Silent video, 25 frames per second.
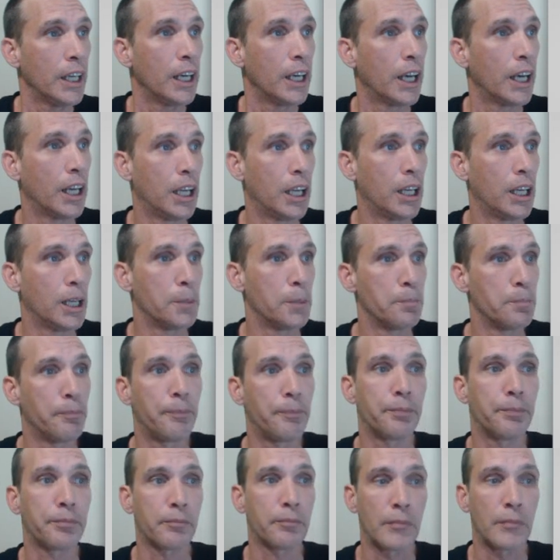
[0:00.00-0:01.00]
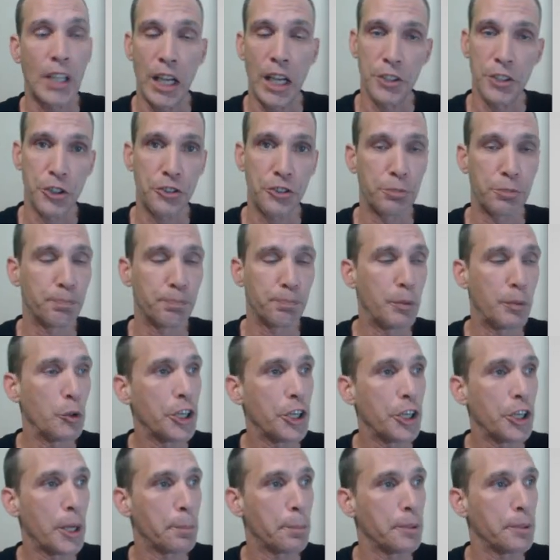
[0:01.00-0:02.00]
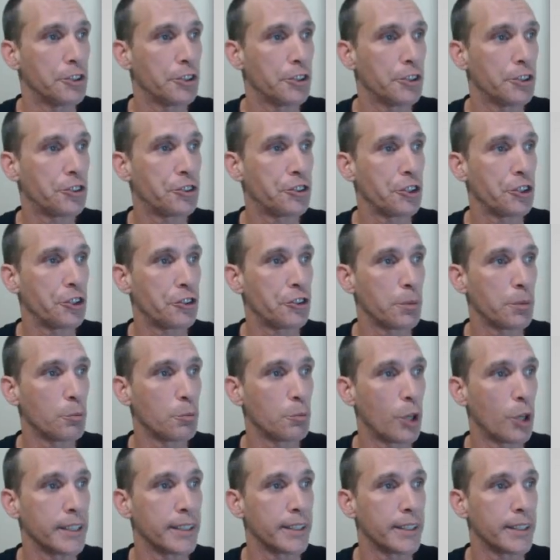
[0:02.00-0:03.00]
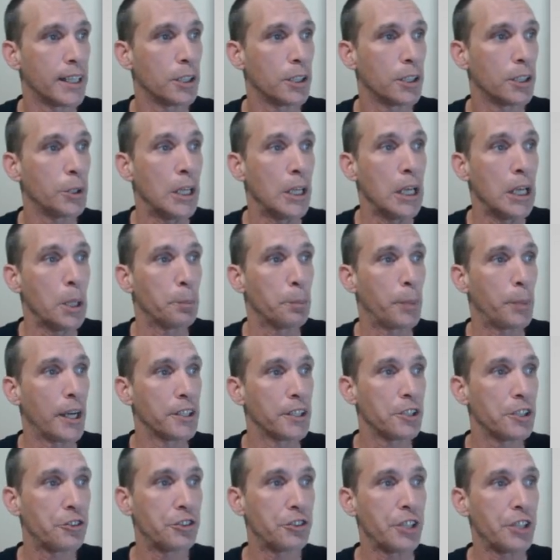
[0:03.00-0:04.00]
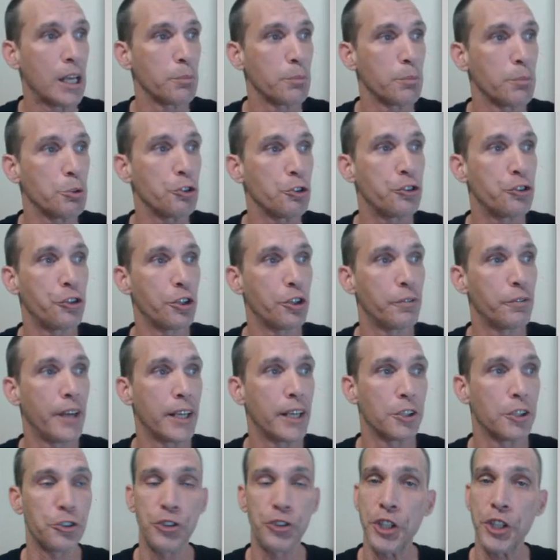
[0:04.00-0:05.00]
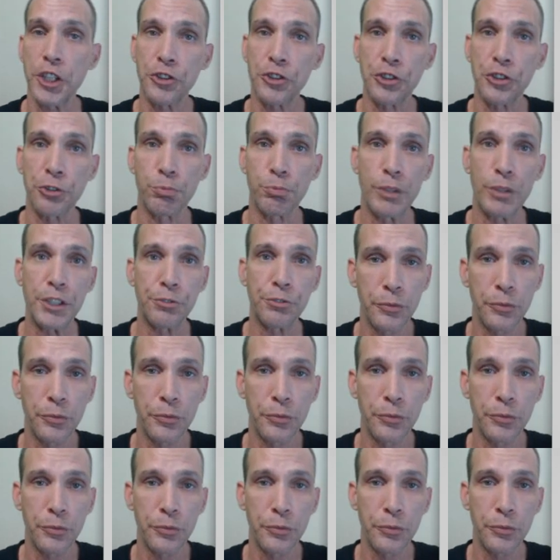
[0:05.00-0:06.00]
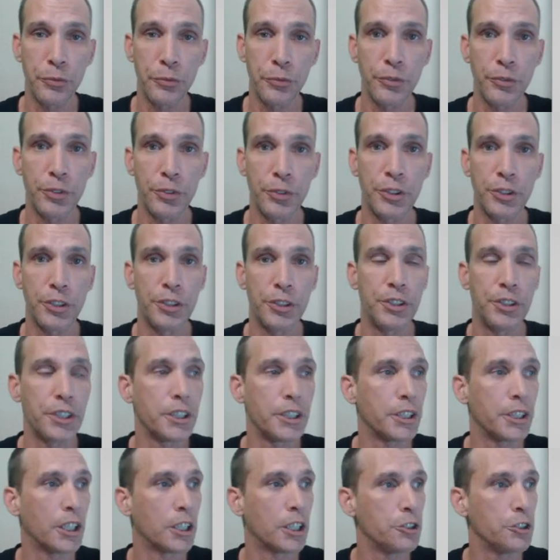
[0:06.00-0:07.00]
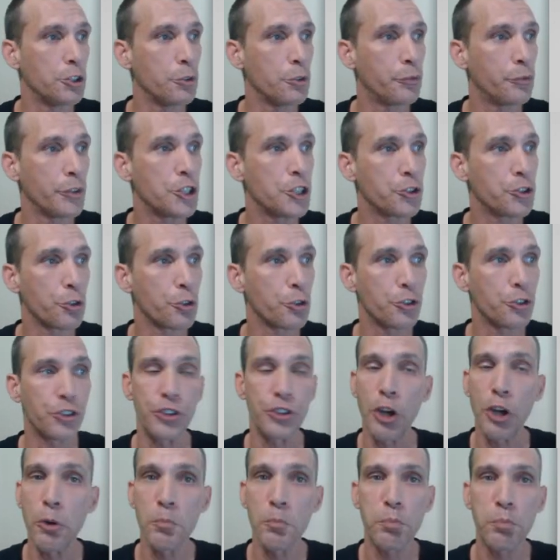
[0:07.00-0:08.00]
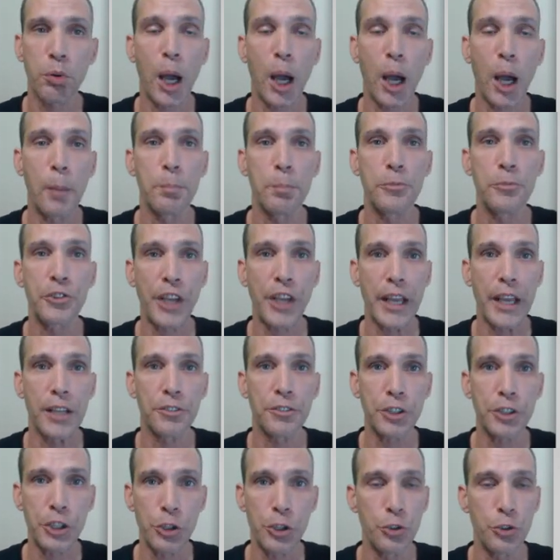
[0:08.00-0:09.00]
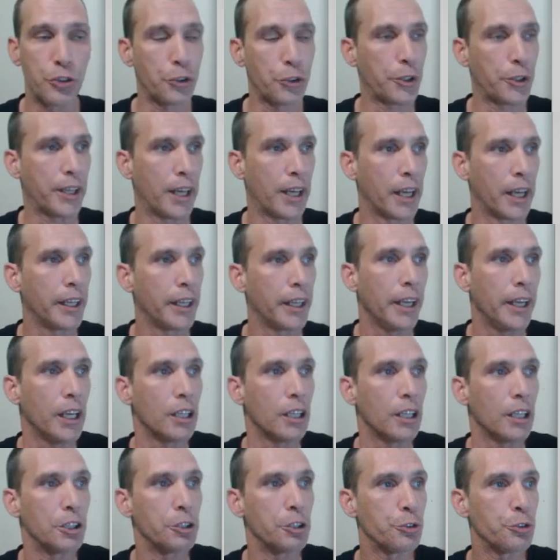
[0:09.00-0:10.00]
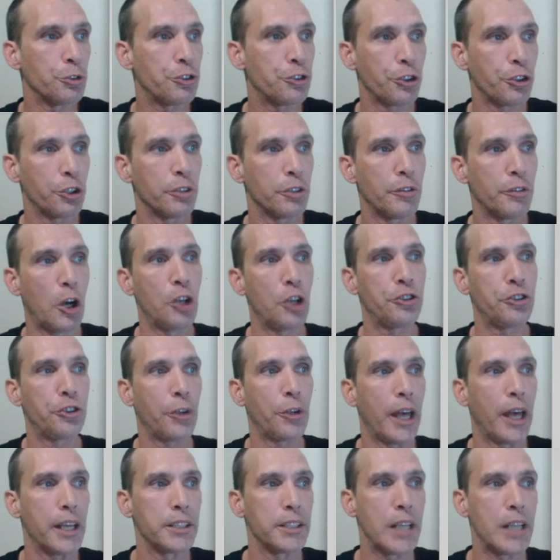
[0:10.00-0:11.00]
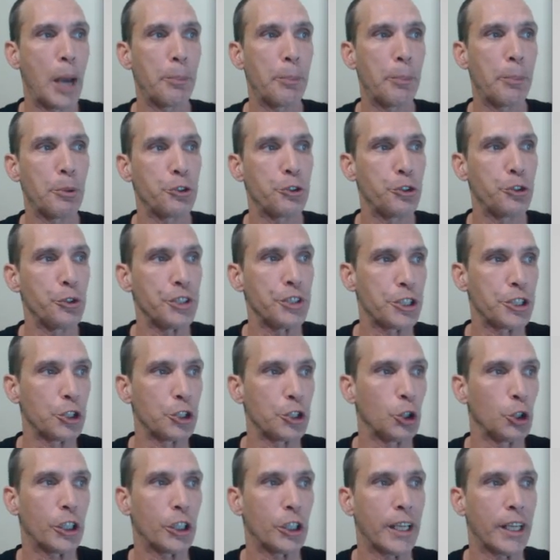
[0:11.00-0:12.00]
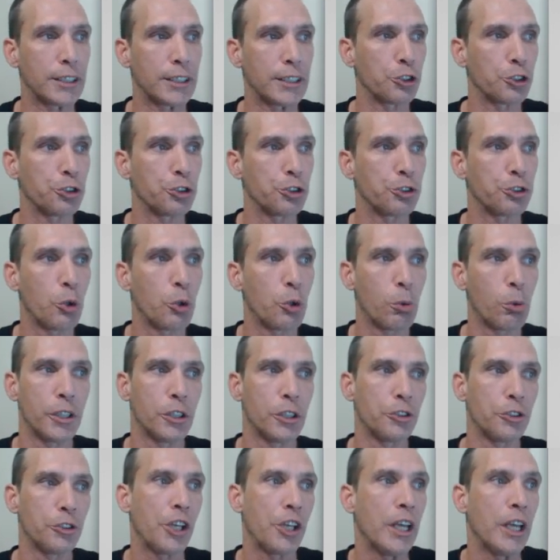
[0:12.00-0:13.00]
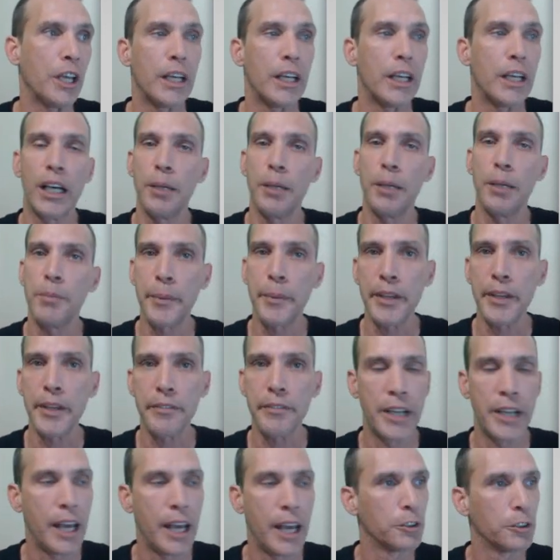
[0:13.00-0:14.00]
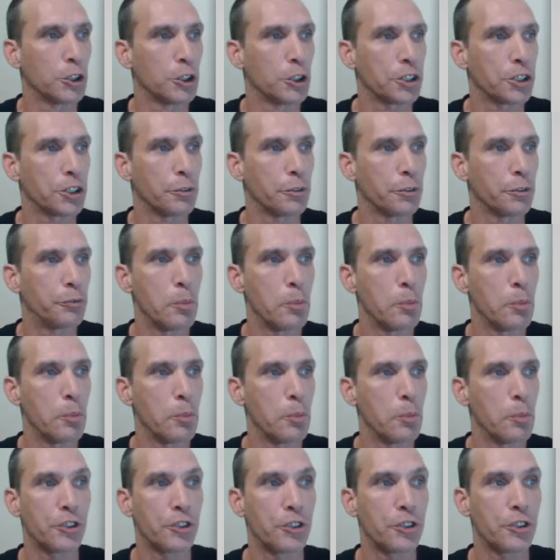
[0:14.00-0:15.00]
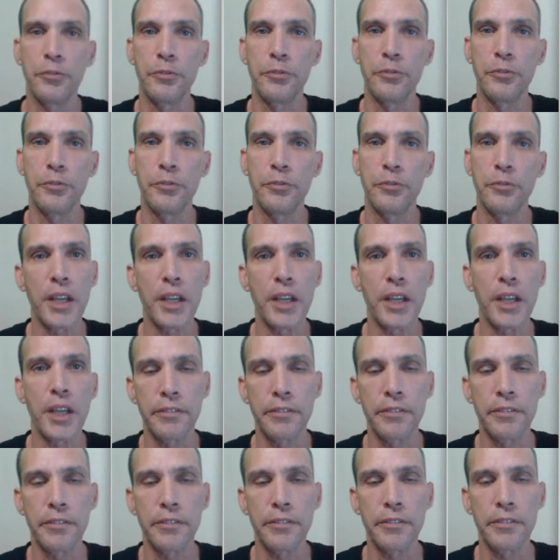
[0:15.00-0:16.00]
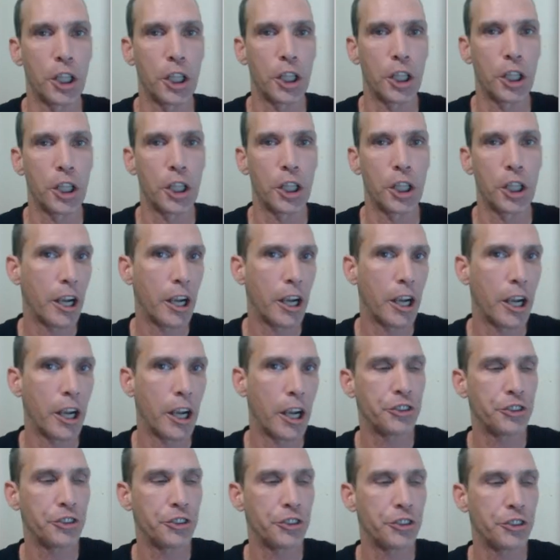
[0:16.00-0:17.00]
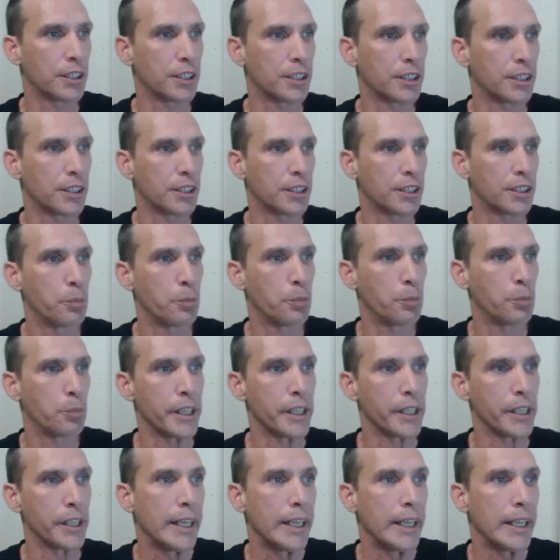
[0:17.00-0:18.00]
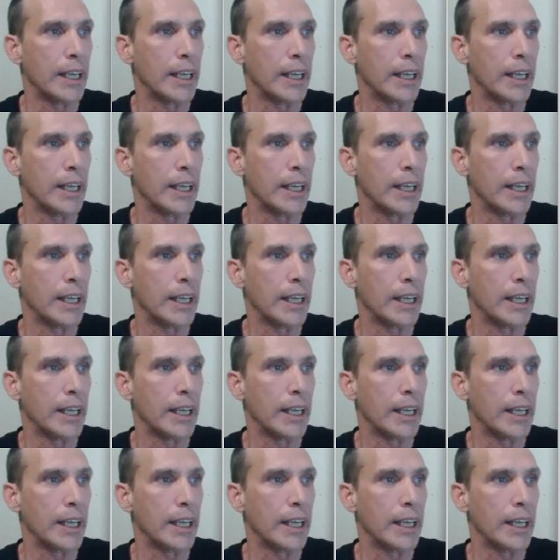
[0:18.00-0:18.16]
Um, I just booted up into the system right now. By this time, you should have had a chance to read through the known the uh, new features, known problems, and the user guide. You should have also had an opportunity to look at the tutorials, uh, maybe even have a look at the forums. Some of you may have even gone on IRC at this point.